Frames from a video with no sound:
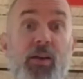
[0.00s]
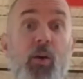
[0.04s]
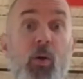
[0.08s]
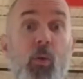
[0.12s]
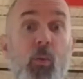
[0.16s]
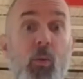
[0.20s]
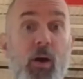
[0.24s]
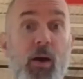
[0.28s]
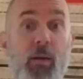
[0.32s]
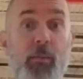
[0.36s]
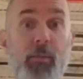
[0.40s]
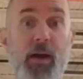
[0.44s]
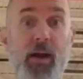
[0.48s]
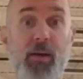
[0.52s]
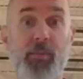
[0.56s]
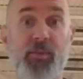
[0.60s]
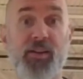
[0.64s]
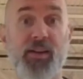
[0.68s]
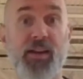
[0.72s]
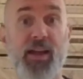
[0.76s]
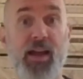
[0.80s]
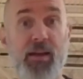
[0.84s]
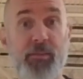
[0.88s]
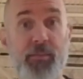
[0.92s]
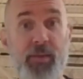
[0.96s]
want mom and
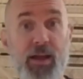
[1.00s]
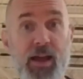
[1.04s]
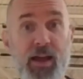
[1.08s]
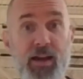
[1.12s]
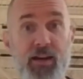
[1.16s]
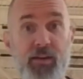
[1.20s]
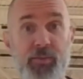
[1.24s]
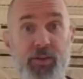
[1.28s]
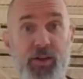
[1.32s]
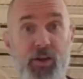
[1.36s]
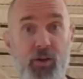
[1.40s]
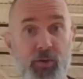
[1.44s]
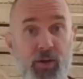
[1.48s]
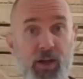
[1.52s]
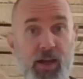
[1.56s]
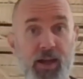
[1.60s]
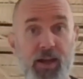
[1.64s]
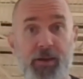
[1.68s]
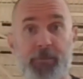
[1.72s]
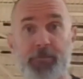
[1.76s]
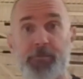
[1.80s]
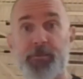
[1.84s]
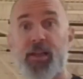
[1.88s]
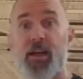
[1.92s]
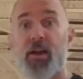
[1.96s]
dad mad at me,
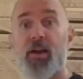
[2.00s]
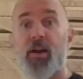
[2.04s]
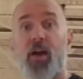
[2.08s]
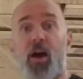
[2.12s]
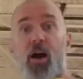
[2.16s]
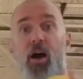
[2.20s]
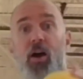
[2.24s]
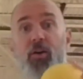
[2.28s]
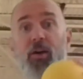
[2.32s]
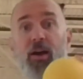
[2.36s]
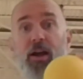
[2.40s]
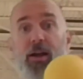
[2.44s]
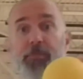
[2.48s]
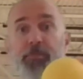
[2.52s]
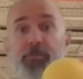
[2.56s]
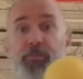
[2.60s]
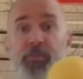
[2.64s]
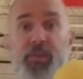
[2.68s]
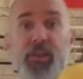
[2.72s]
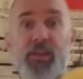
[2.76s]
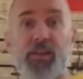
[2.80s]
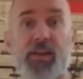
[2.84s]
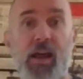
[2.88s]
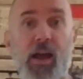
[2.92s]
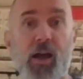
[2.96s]
okay? All right,
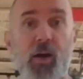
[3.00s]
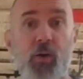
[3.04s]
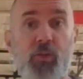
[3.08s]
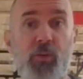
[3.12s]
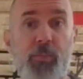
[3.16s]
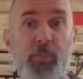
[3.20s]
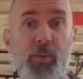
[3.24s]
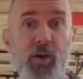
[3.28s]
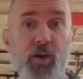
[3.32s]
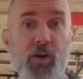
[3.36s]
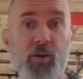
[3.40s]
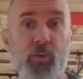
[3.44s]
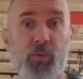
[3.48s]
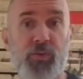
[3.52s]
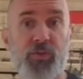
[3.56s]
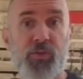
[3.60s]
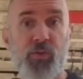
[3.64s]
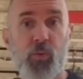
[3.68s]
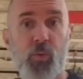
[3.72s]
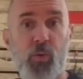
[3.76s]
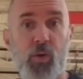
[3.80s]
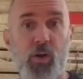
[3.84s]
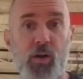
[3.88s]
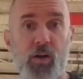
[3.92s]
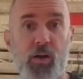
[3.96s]
now the part with the
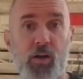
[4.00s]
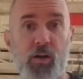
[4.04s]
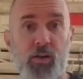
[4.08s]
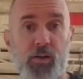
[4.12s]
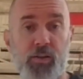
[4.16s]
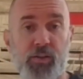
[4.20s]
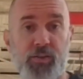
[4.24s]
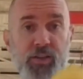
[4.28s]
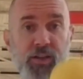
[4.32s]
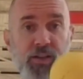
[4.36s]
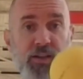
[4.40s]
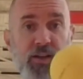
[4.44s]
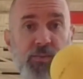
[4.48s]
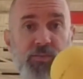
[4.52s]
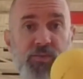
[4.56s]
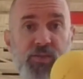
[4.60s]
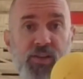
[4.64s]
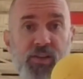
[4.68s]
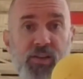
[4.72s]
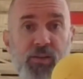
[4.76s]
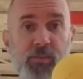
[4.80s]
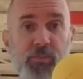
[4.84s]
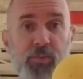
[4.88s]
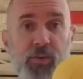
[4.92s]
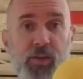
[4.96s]
wall that comes
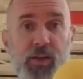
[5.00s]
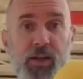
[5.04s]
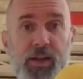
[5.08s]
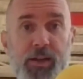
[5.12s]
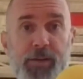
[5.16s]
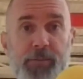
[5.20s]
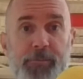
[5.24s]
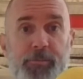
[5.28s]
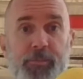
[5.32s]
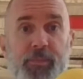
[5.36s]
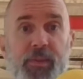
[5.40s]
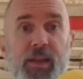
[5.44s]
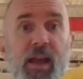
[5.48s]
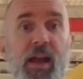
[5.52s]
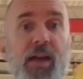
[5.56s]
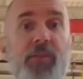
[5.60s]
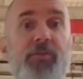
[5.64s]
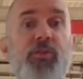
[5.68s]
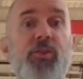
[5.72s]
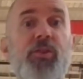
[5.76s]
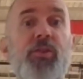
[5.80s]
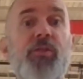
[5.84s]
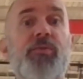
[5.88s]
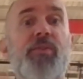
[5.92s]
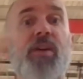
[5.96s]
into play, after
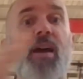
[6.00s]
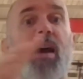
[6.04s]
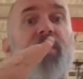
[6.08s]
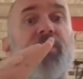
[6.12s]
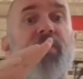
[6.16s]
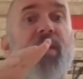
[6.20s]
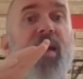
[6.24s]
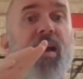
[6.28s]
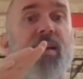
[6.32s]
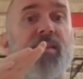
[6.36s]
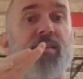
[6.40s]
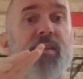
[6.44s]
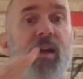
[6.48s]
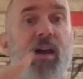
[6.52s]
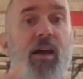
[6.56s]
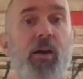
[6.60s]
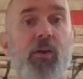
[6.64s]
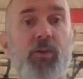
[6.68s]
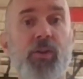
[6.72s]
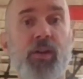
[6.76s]
you've got that down,